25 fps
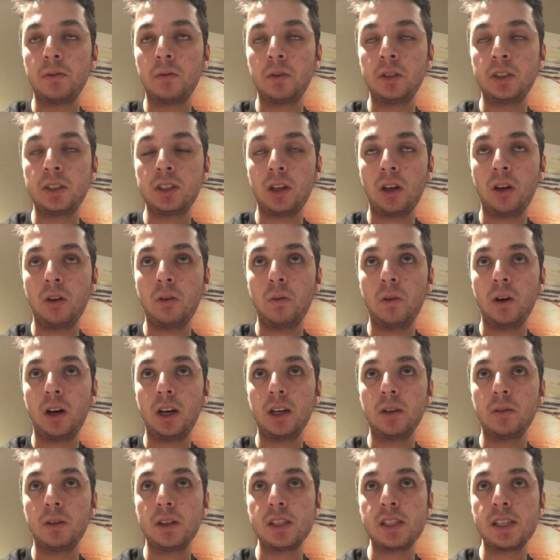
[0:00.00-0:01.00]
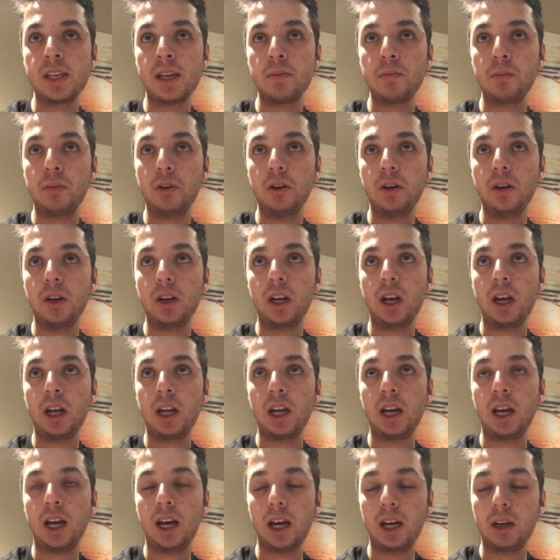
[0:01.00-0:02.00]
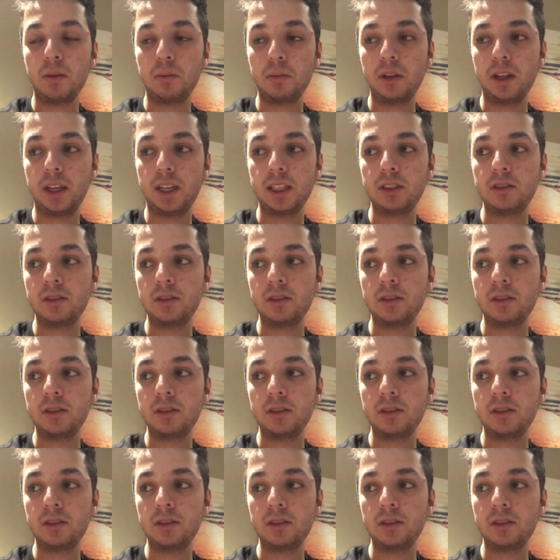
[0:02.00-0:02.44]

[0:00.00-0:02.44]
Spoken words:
salt water was then put on a hot plate